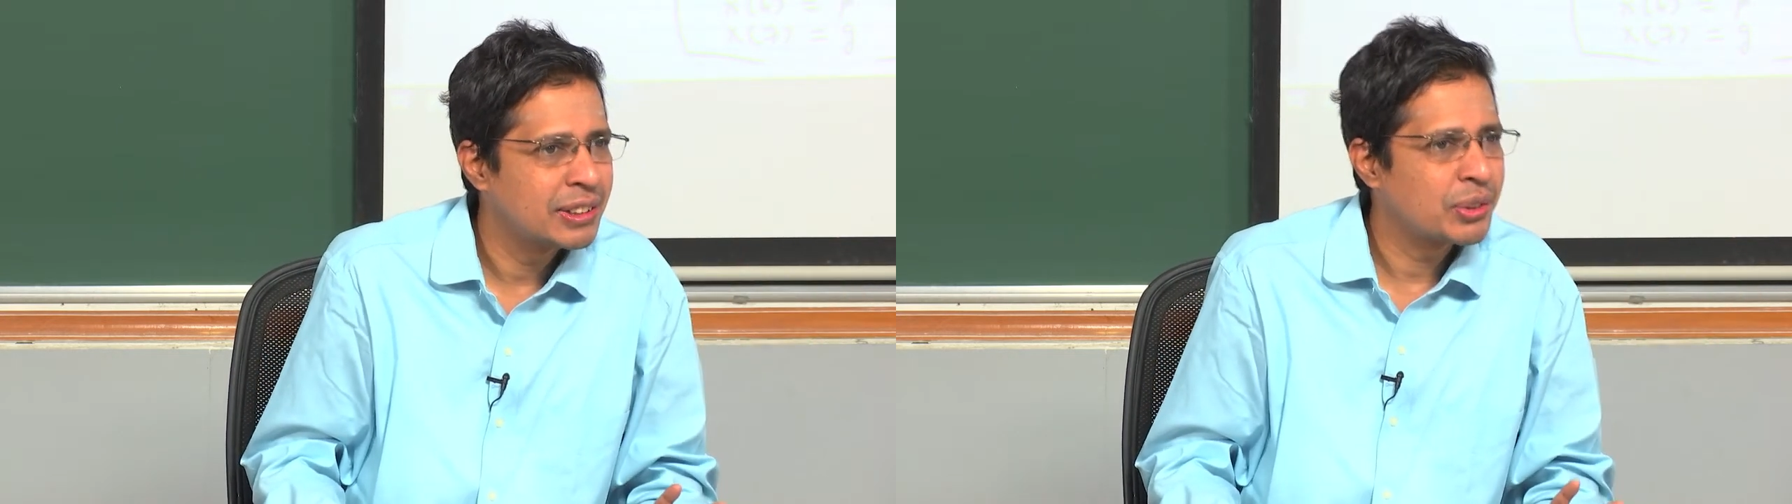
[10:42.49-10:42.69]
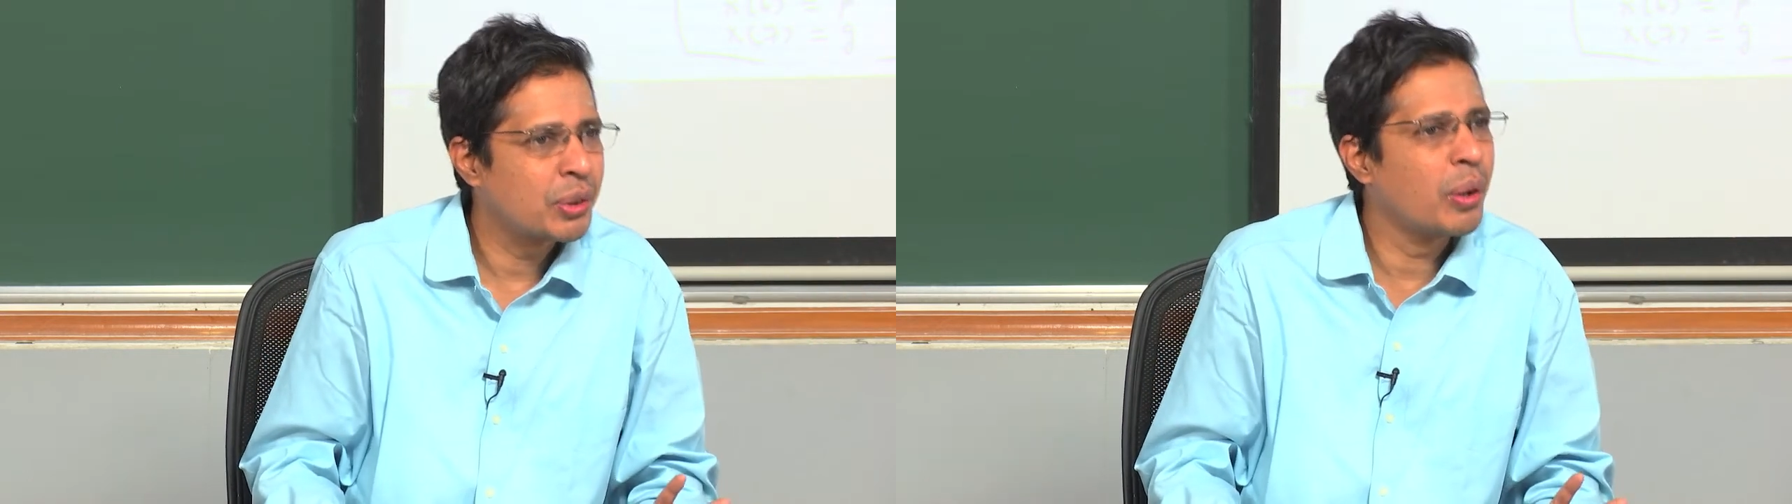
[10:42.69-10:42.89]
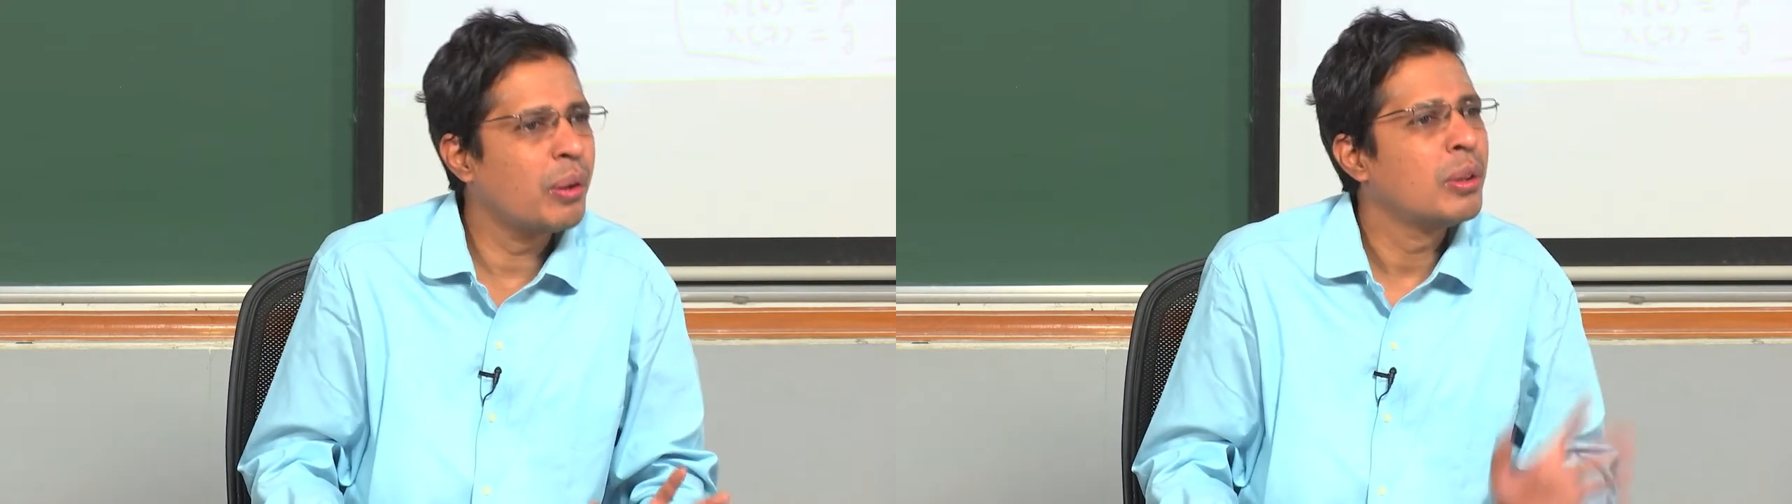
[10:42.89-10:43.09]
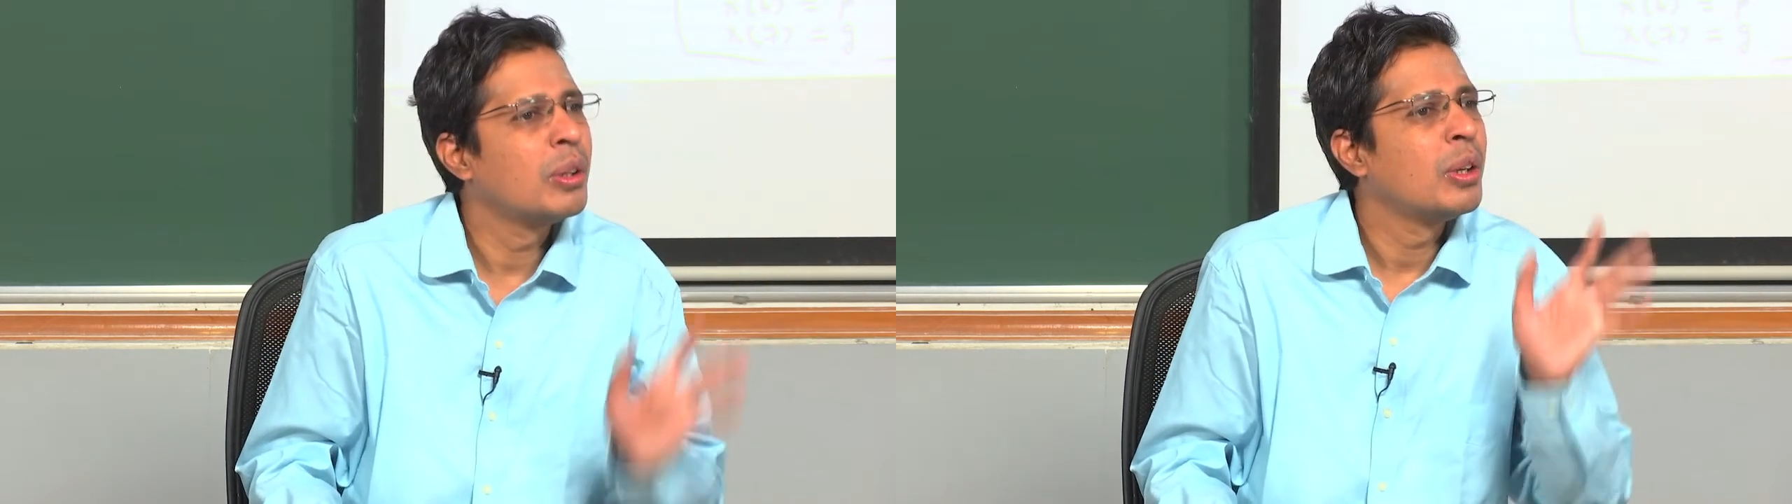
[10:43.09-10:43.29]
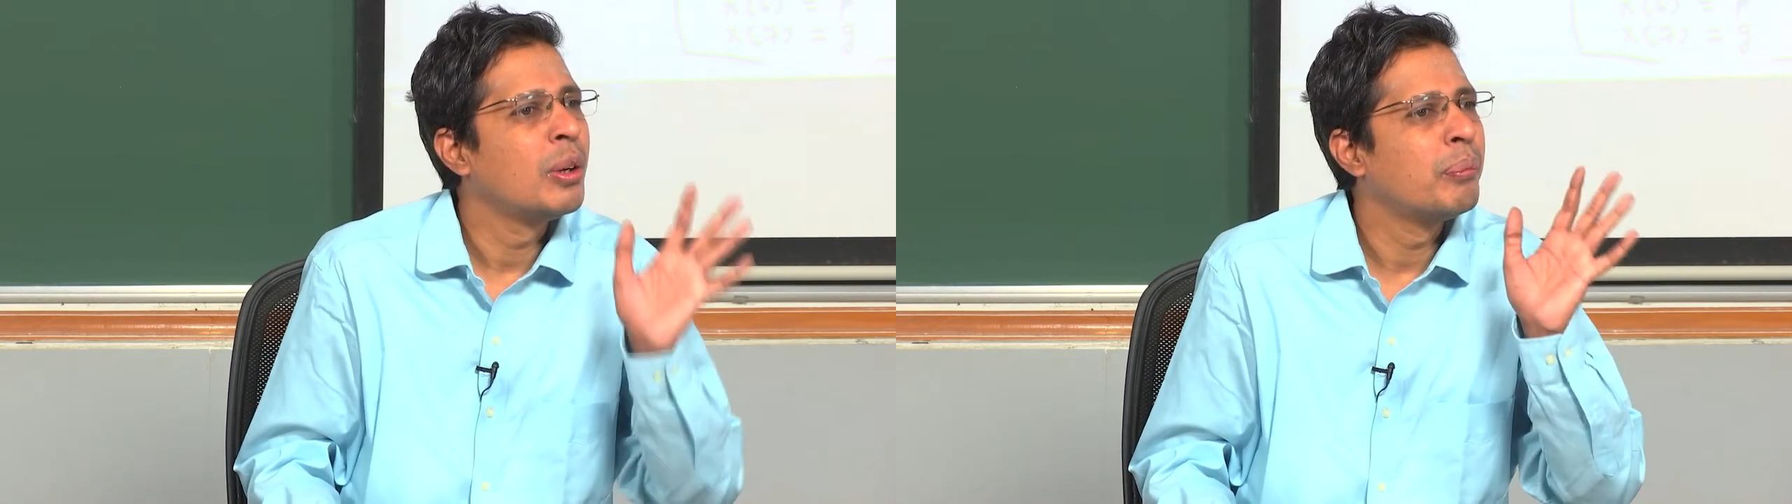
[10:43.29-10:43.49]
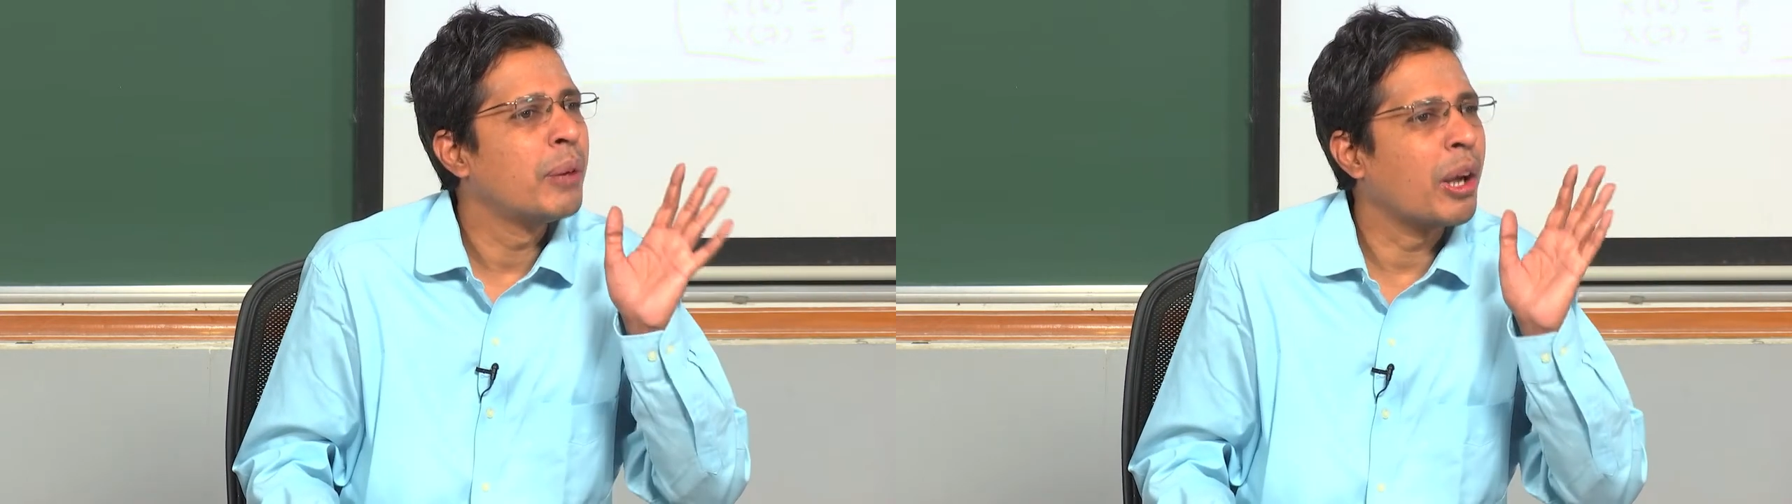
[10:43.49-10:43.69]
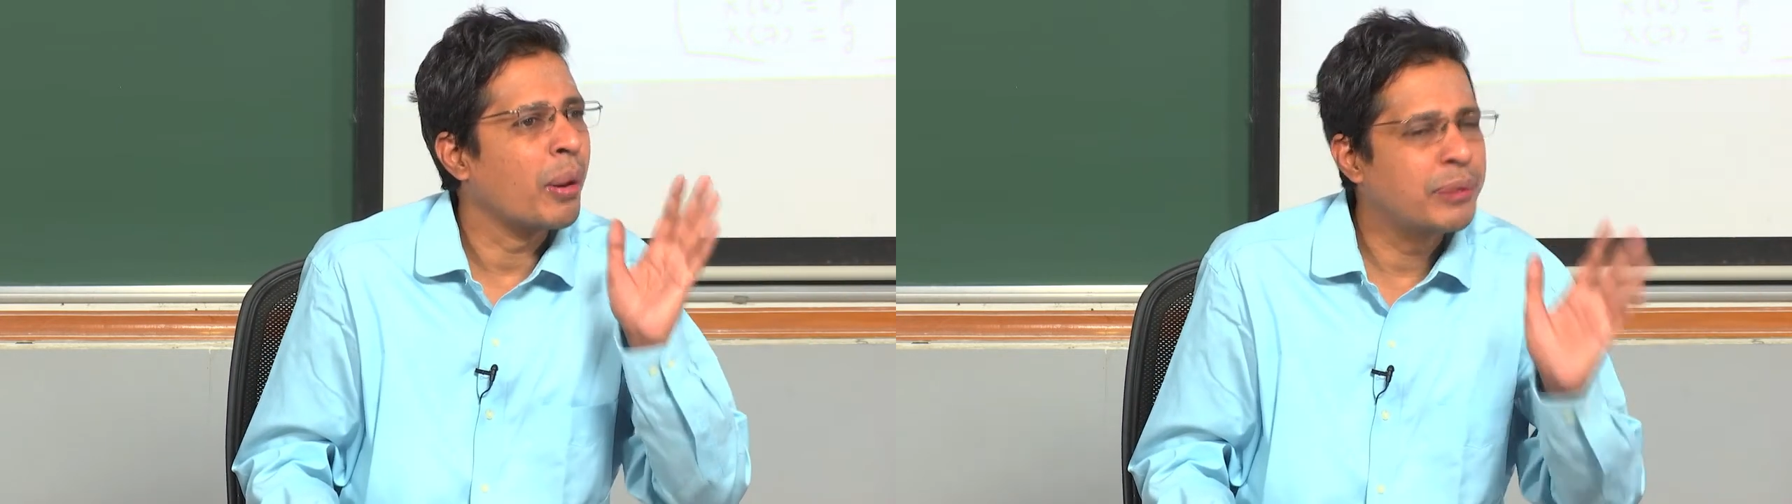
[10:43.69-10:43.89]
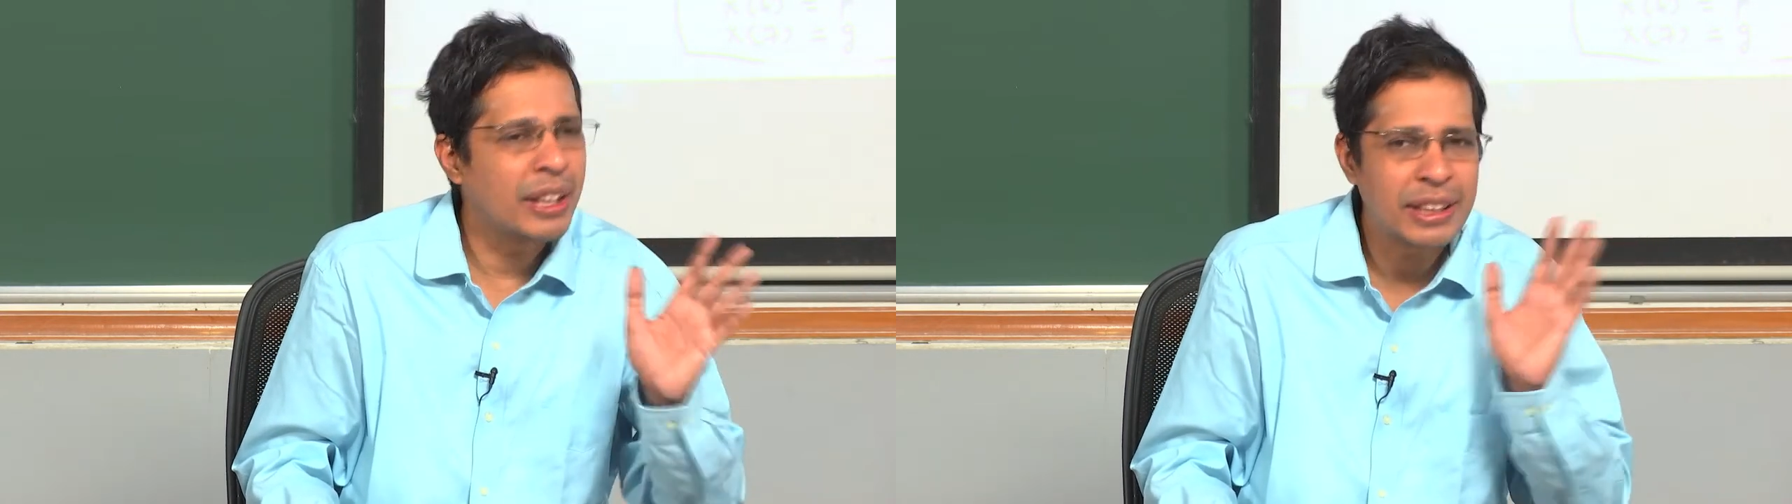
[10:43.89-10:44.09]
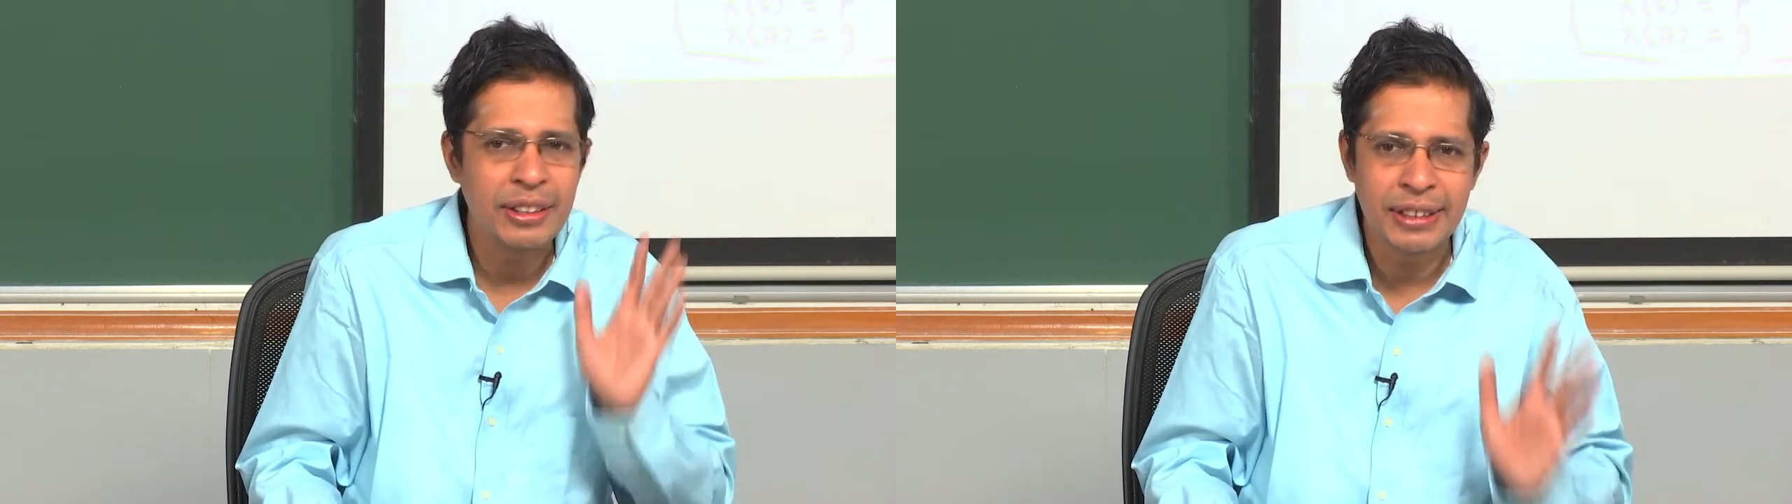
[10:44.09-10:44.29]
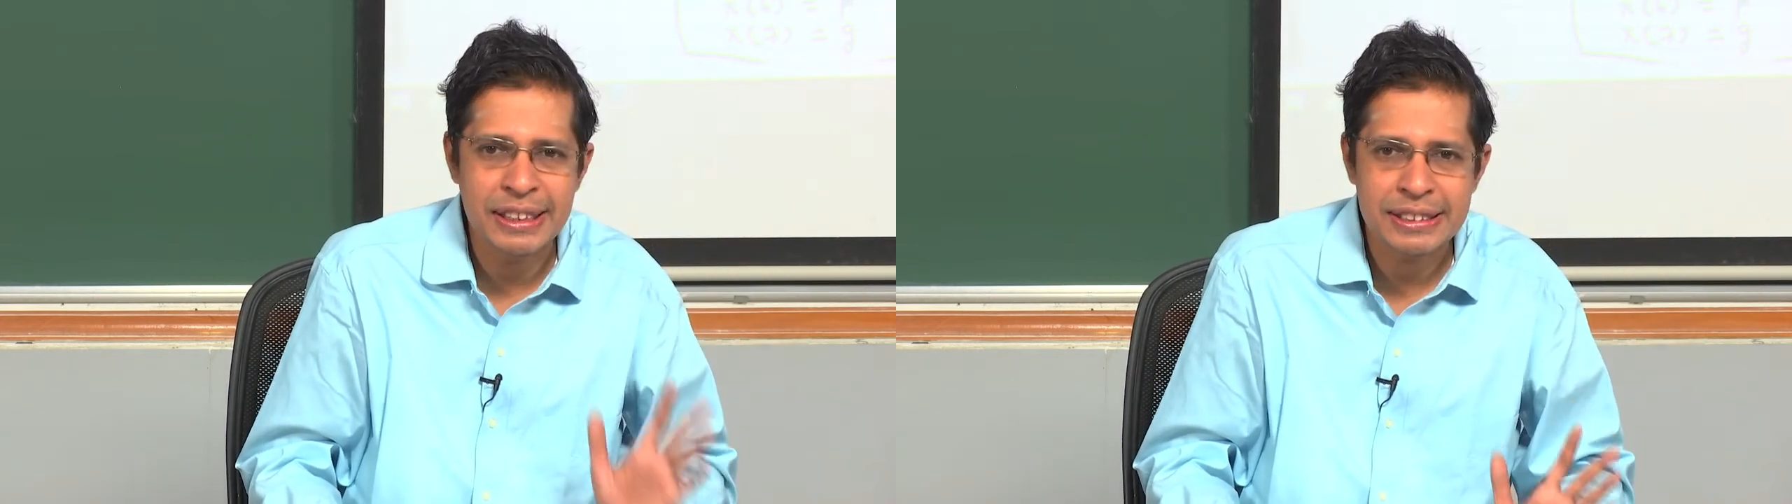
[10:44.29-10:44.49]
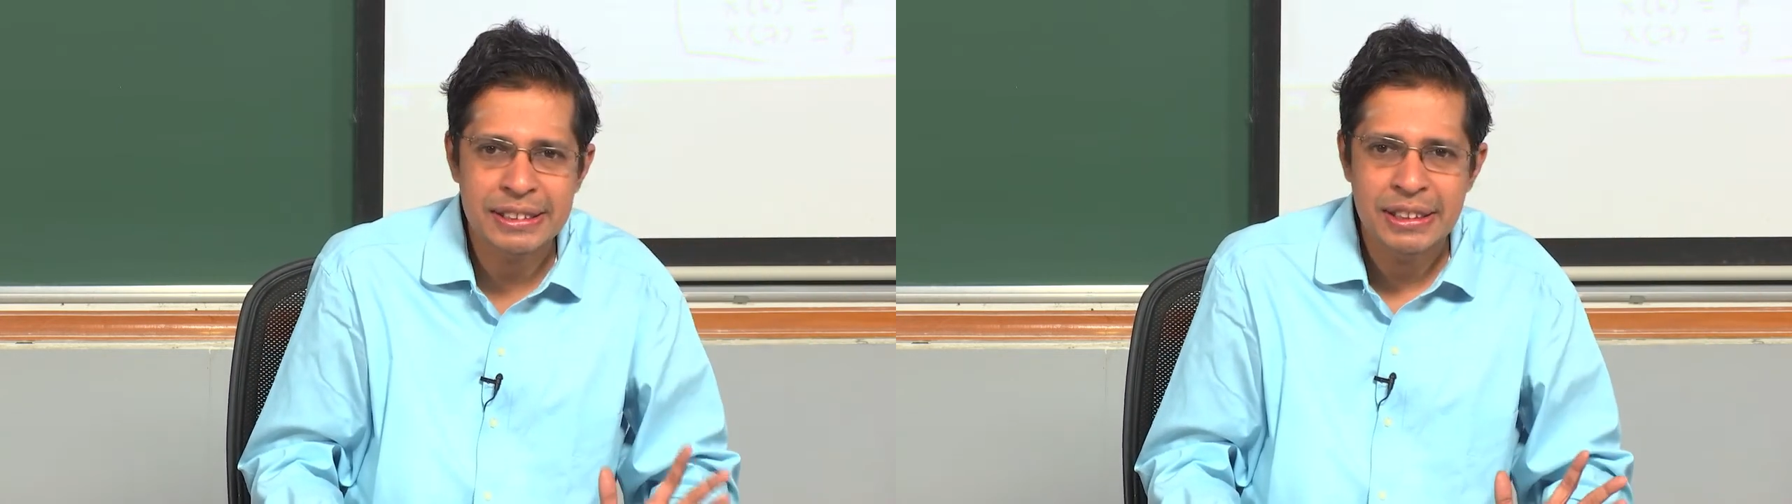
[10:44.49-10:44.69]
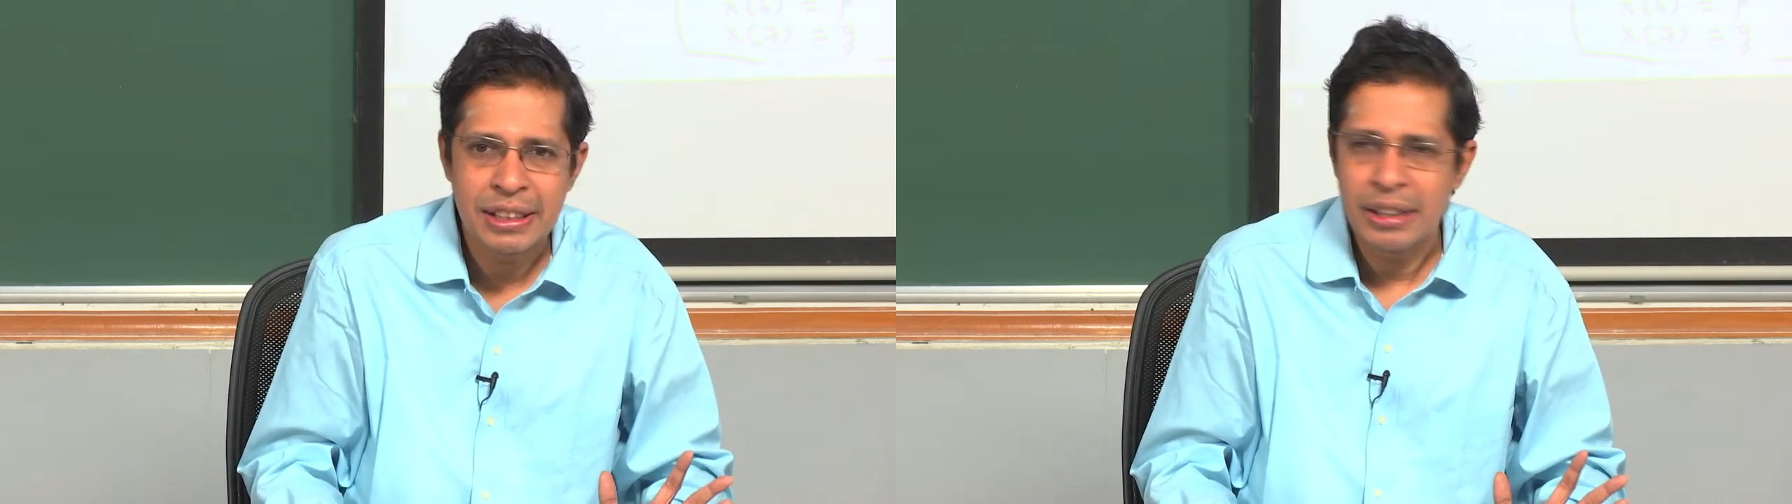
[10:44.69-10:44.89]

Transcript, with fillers: So, my objective is